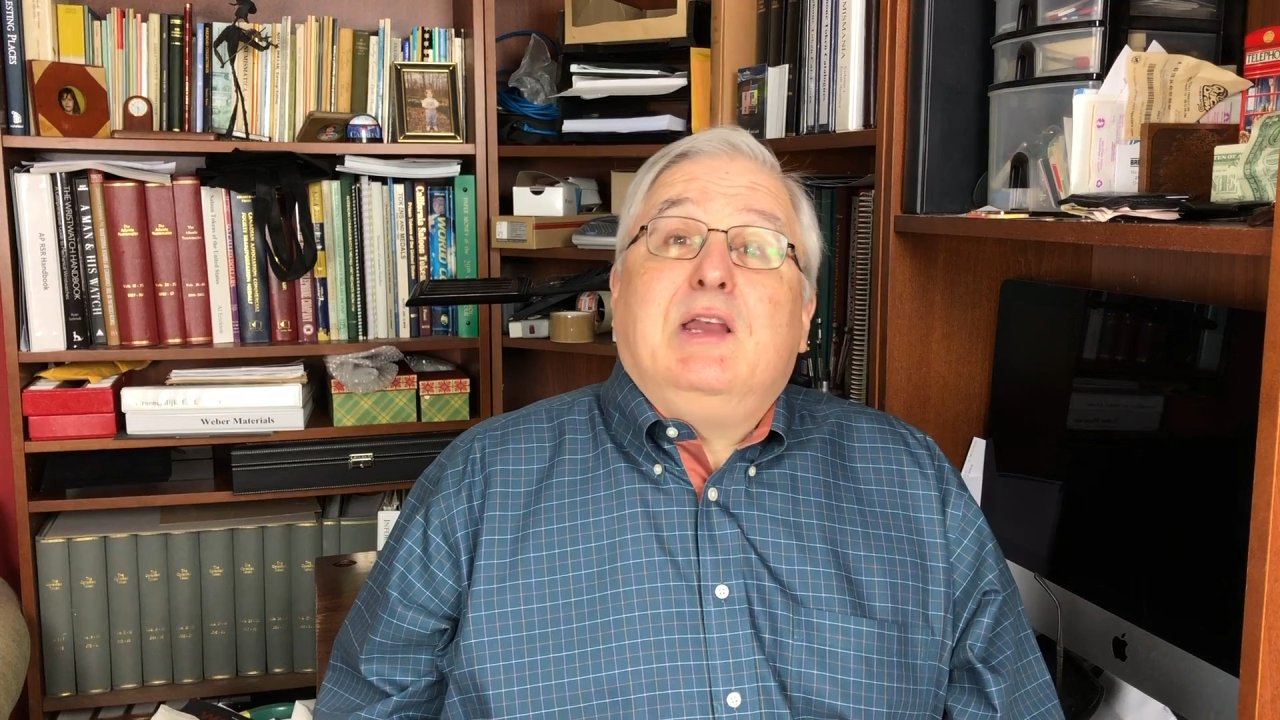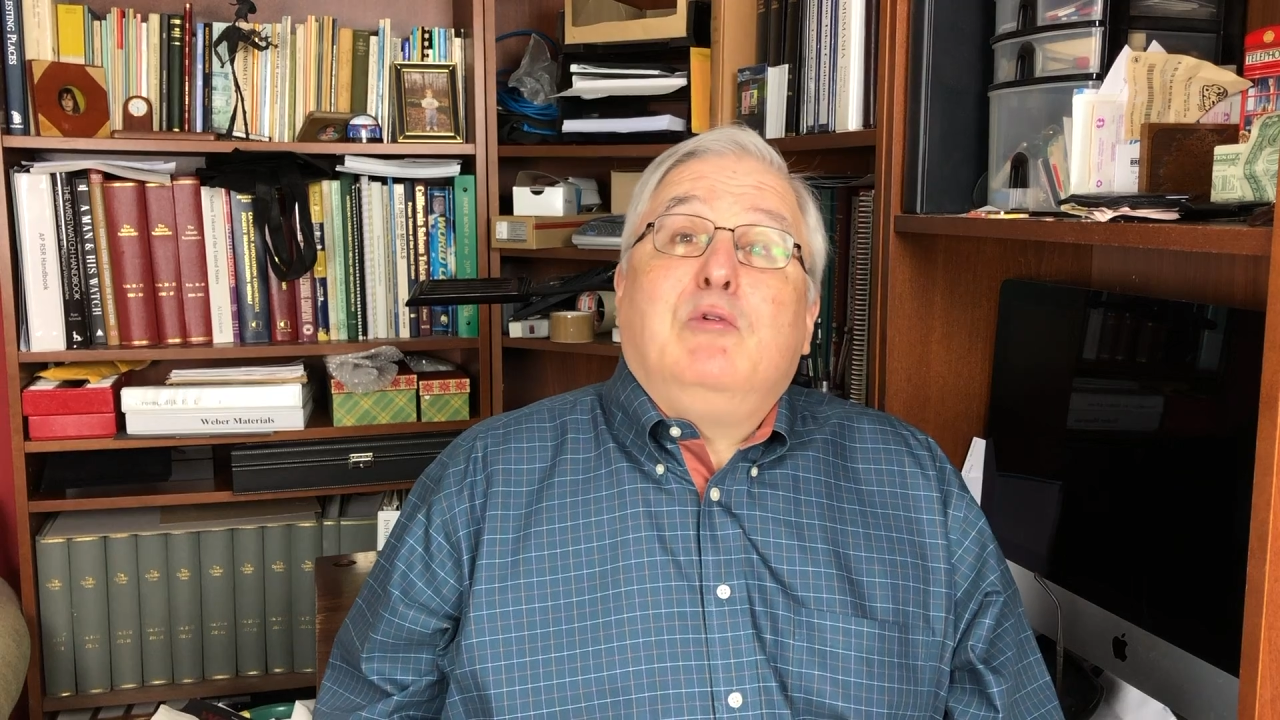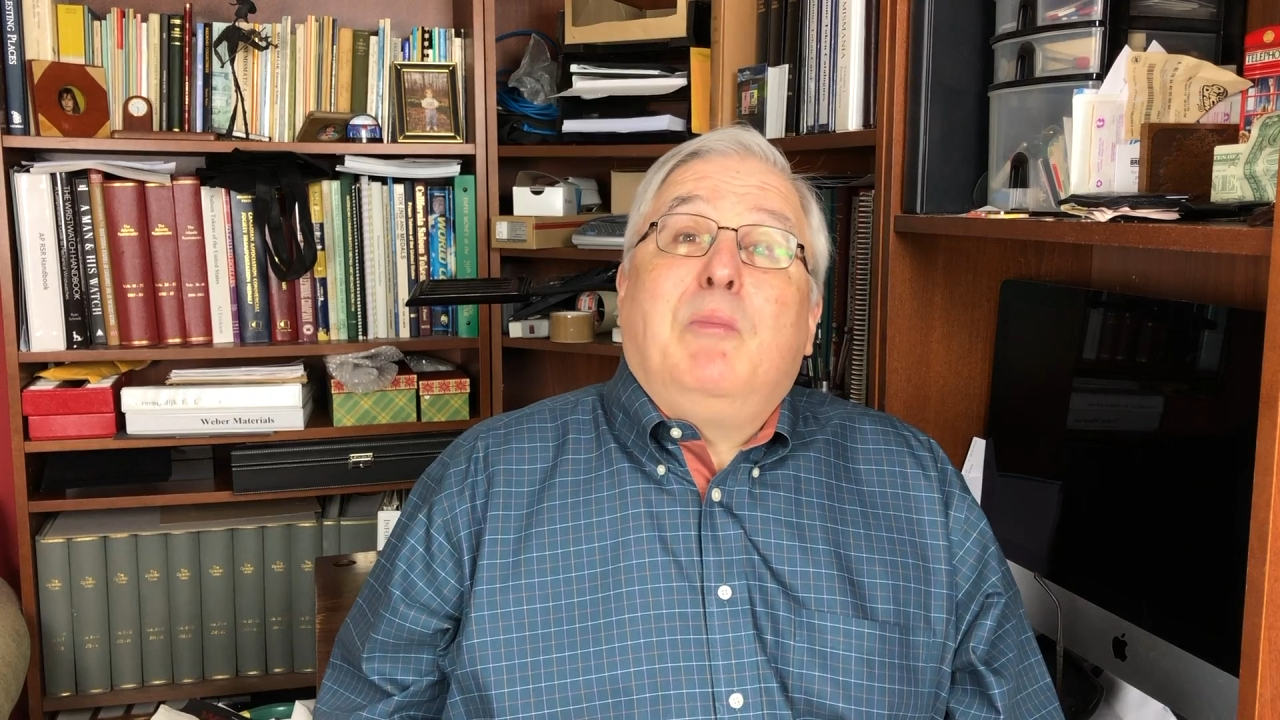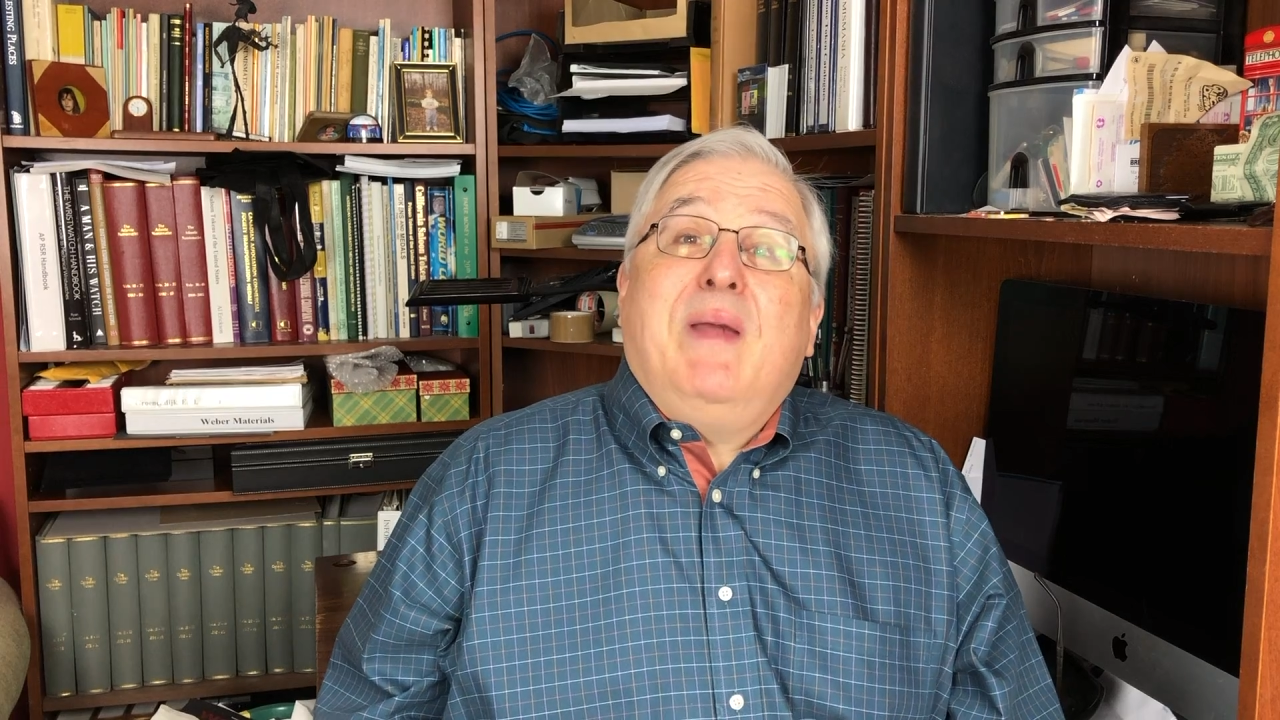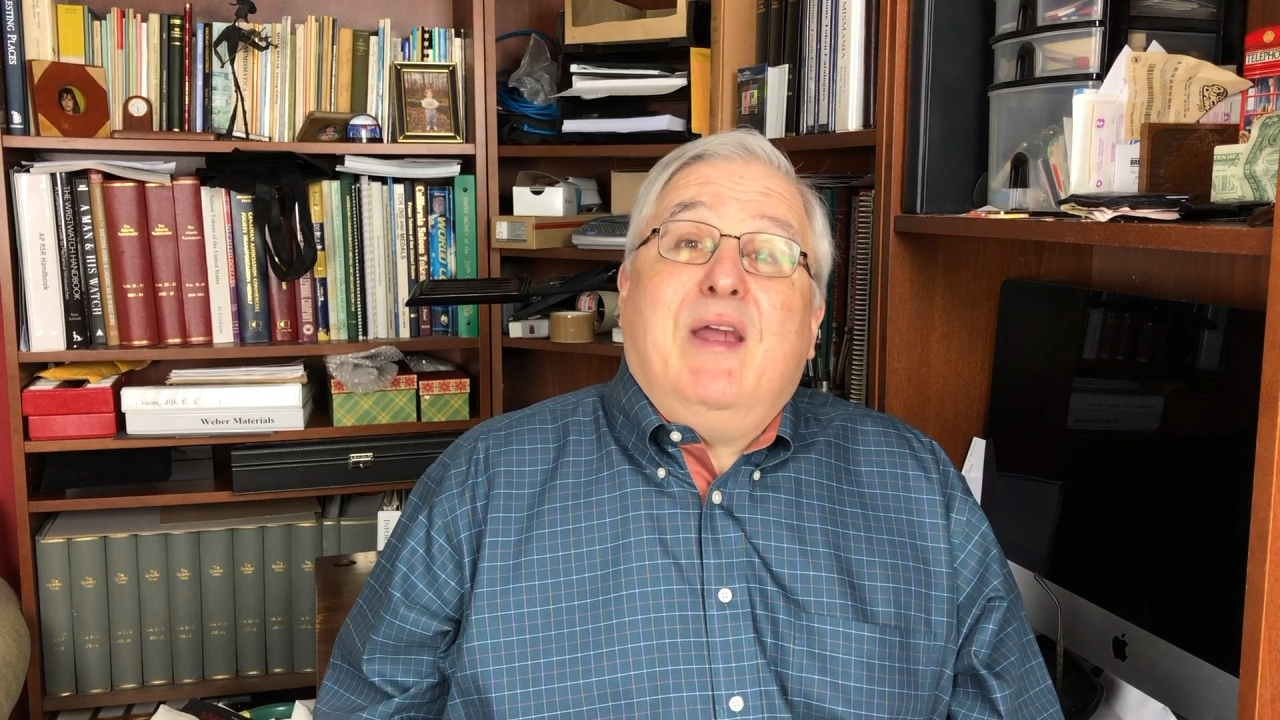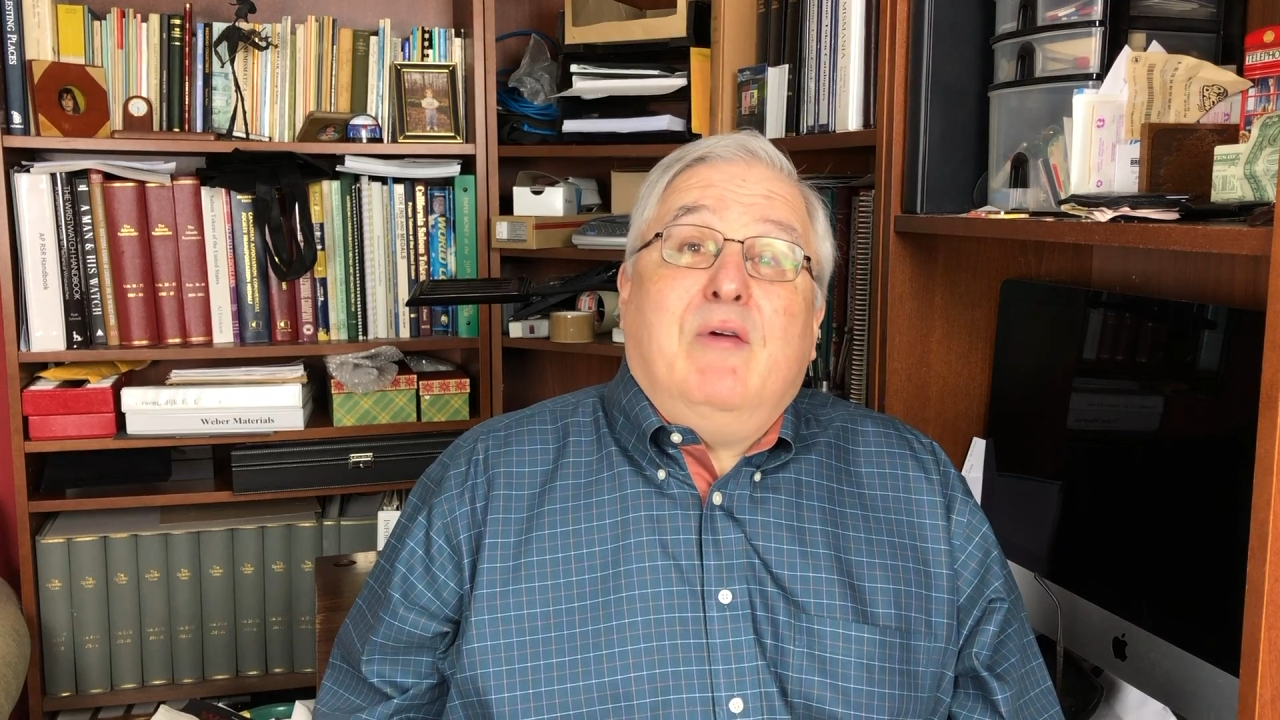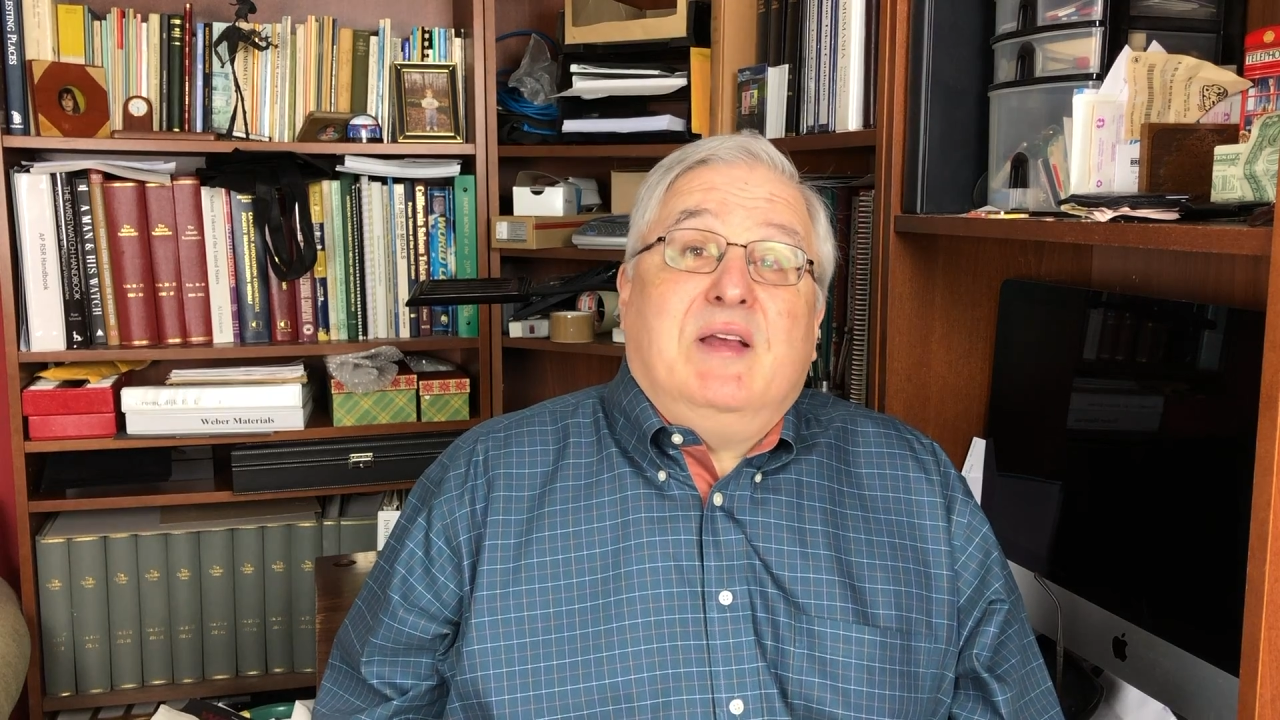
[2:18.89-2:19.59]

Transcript: a repair